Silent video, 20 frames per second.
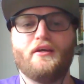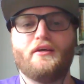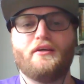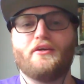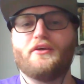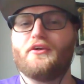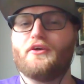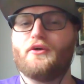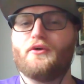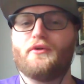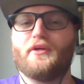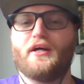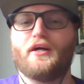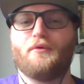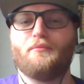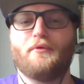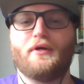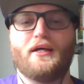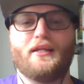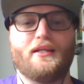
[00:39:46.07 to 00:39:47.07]
going to go down
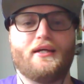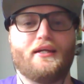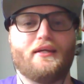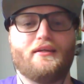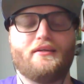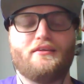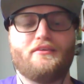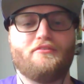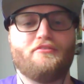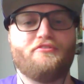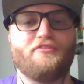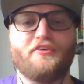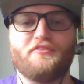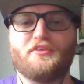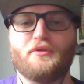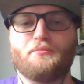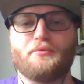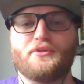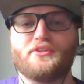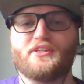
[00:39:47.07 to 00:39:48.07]
by like
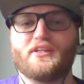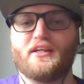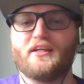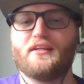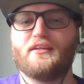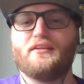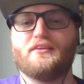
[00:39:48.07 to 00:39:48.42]
50%.